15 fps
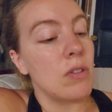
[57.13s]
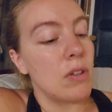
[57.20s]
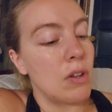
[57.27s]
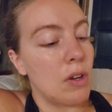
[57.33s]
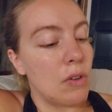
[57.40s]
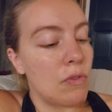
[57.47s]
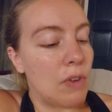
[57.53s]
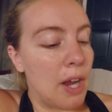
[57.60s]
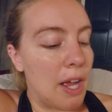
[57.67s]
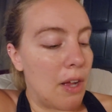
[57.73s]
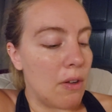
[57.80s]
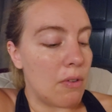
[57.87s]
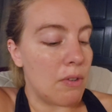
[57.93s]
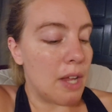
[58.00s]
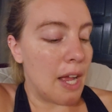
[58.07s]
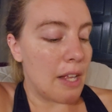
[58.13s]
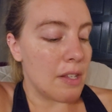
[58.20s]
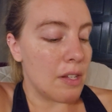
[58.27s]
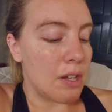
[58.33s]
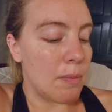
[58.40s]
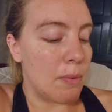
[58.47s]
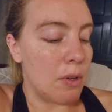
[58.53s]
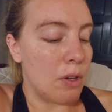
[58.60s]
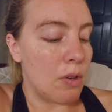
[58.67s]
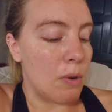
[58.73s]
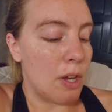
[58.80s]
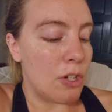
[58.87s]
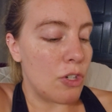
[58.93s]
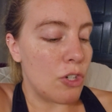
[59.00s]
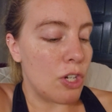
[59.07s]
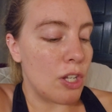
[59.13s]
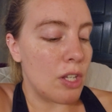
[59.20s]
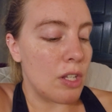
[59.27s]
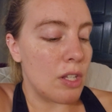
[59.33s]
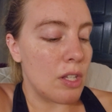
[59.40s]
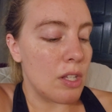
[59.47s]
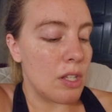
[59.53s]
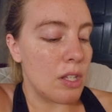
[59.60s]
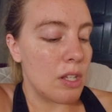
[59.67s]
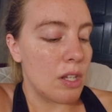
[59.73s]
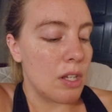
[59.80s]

around, asked a couple of questions,